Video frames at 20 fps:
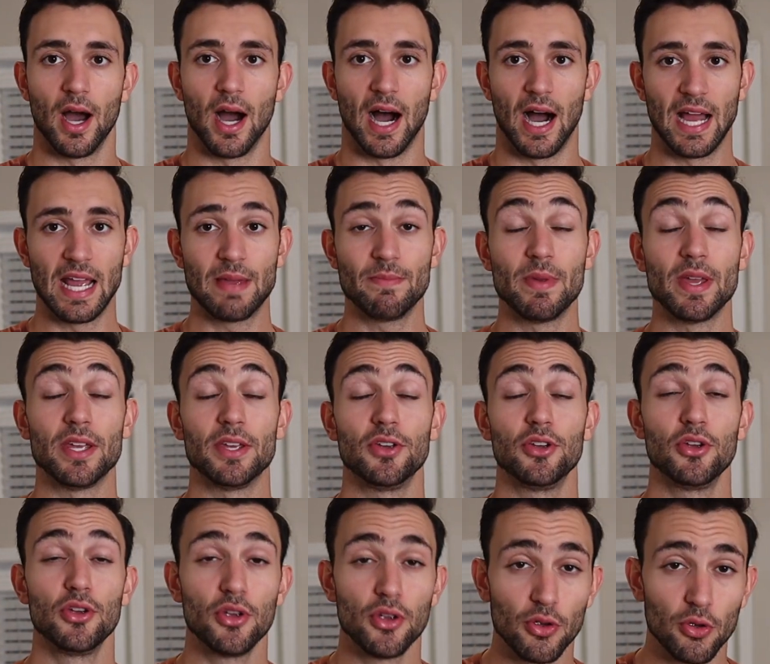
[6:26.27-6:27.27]
I am a
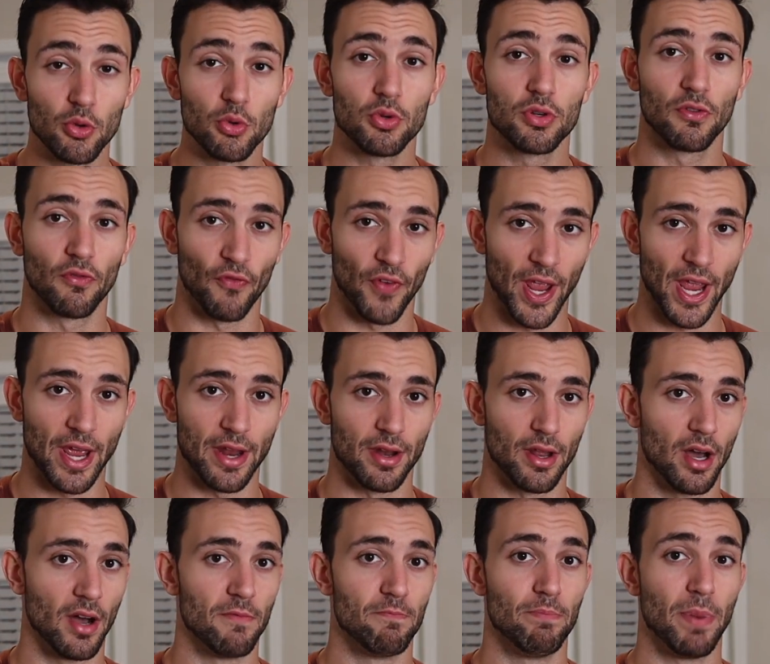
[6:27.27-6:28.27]
huge fan
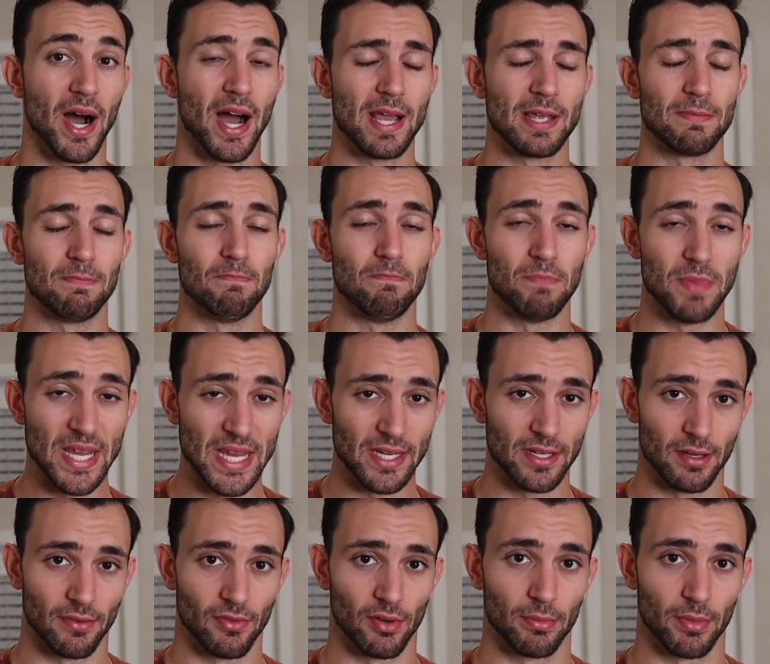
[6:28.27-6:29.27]
of buying meat
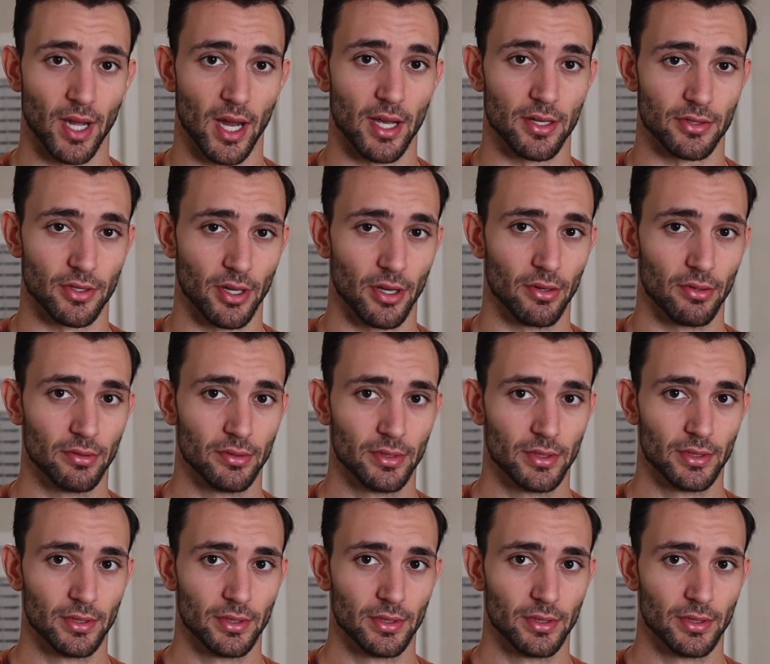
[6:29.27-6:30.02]
from Costco,